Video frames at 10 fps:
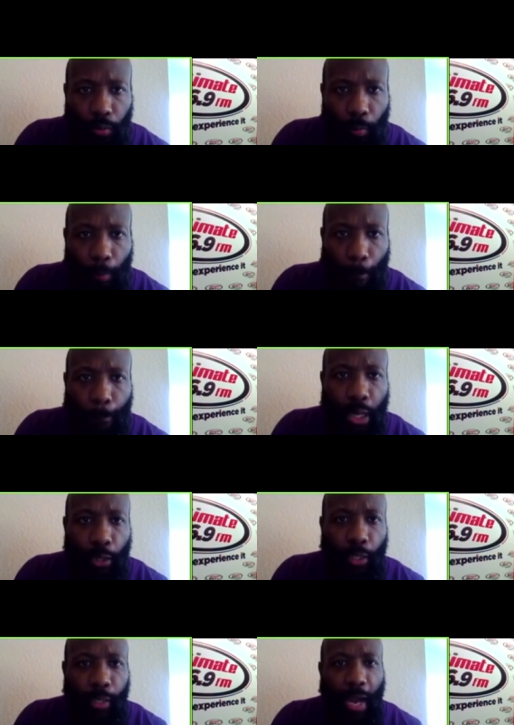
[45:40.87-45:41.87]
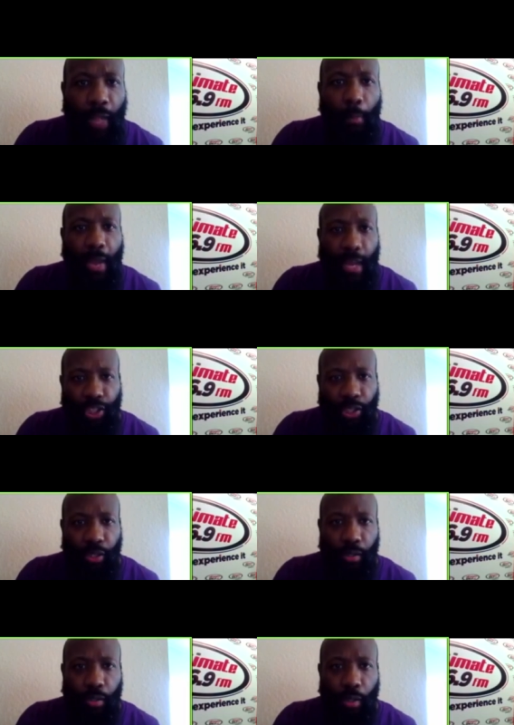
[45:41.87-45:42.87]
million dollar
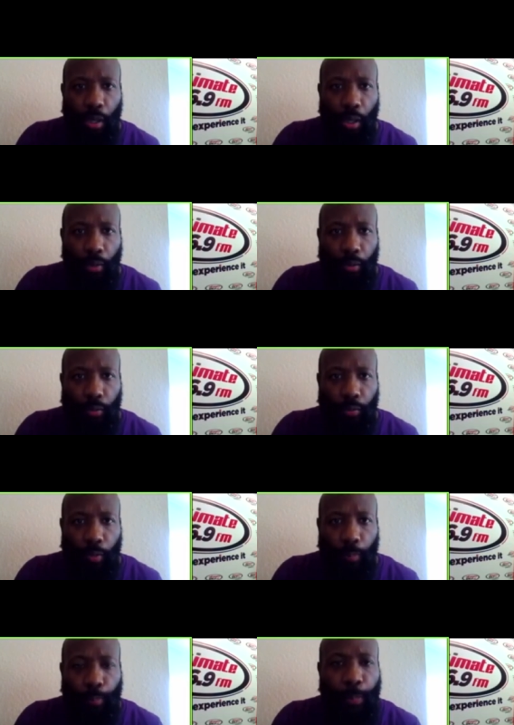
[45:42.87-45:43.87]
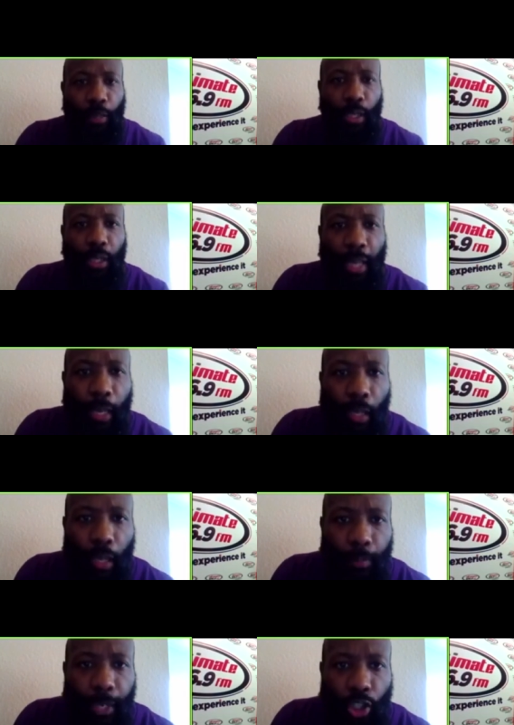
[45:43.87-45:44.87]
mansions, People are laying
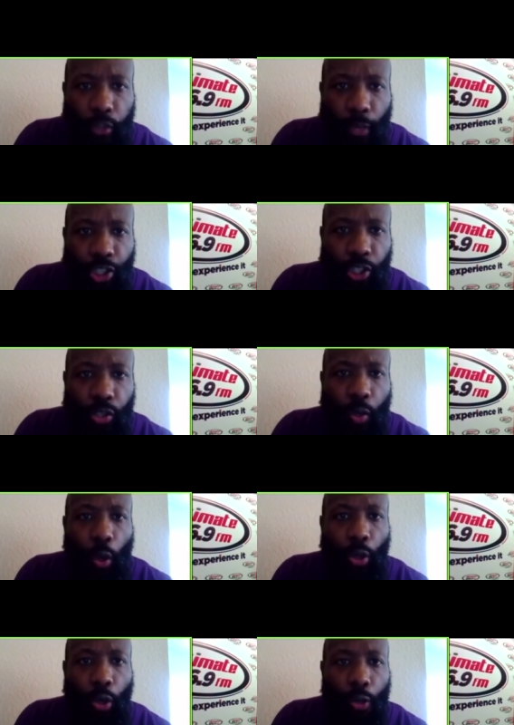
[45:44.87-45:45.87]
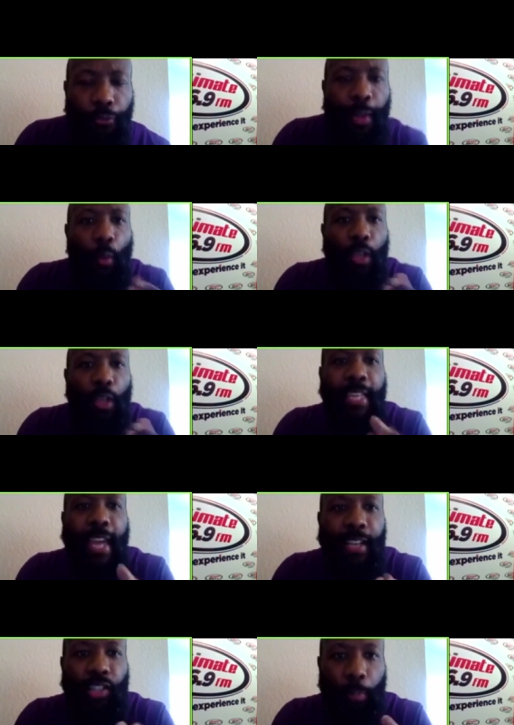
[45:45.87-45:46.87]
up their treasures on earth. They want
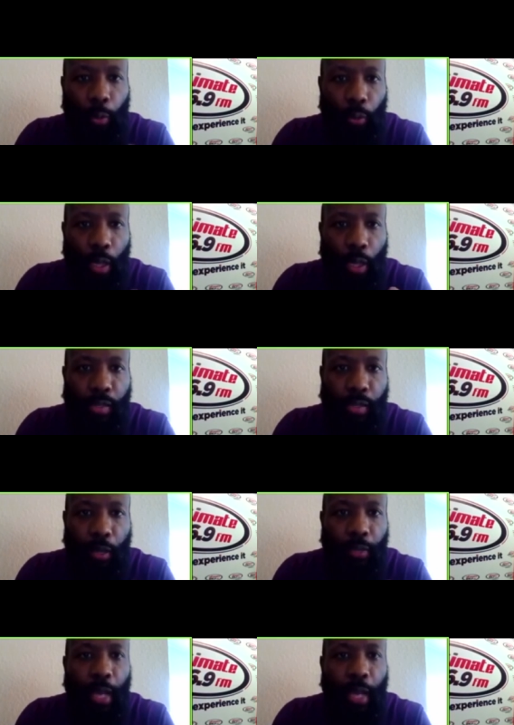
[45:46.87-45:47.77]
tangible stuff.